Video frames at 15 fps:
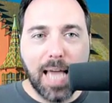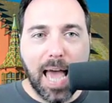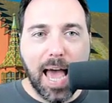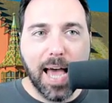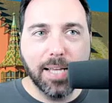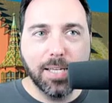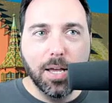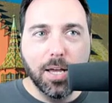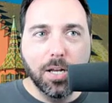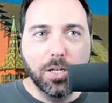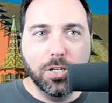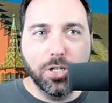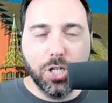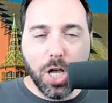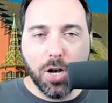So think of this
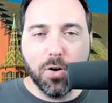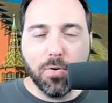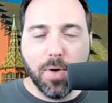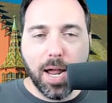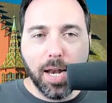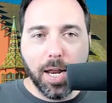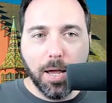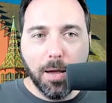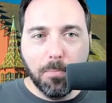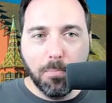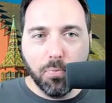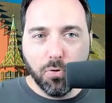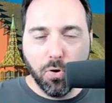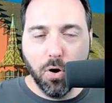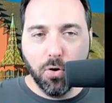as
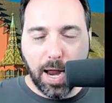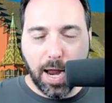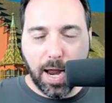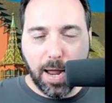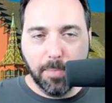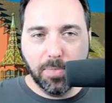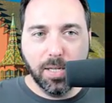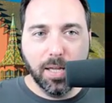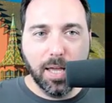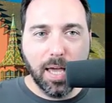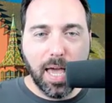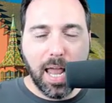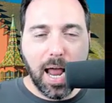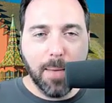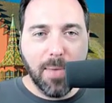generating
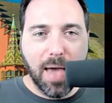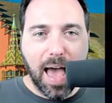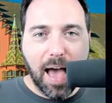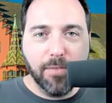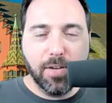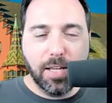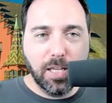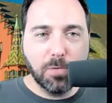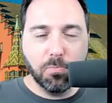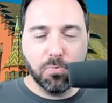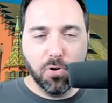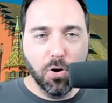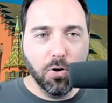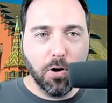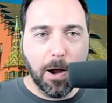programs, and I'm
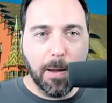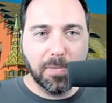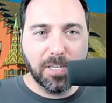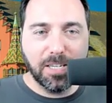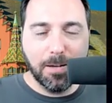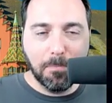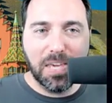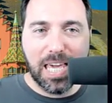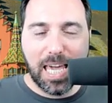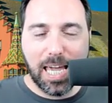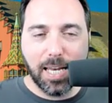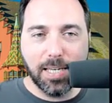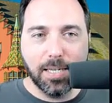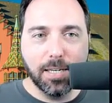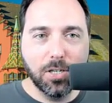having these
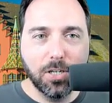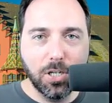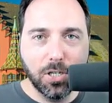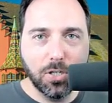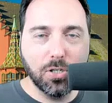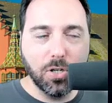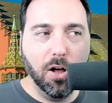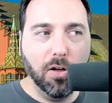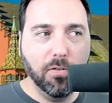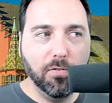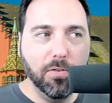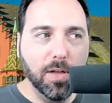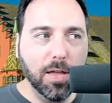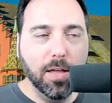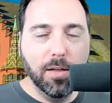programs compete
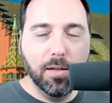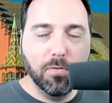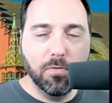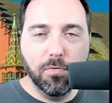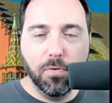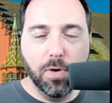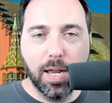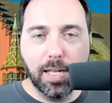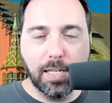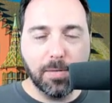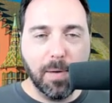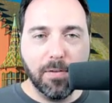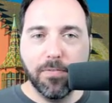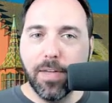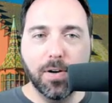to solve
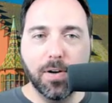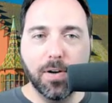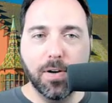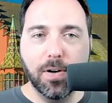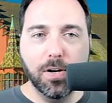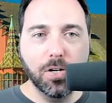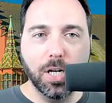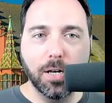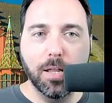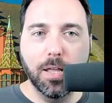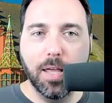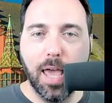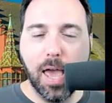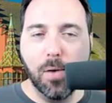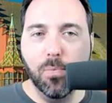against my
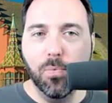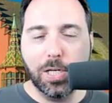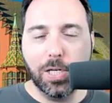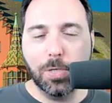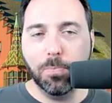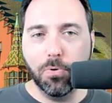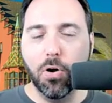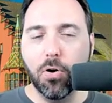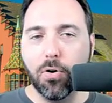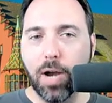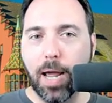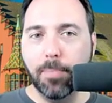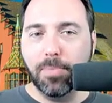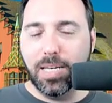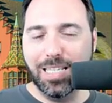fitness function, and
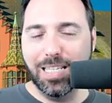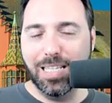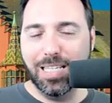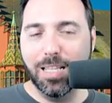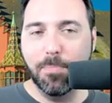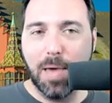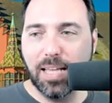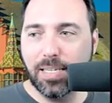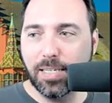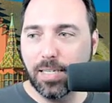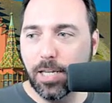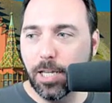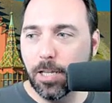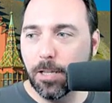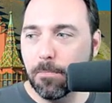which program
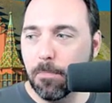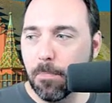does the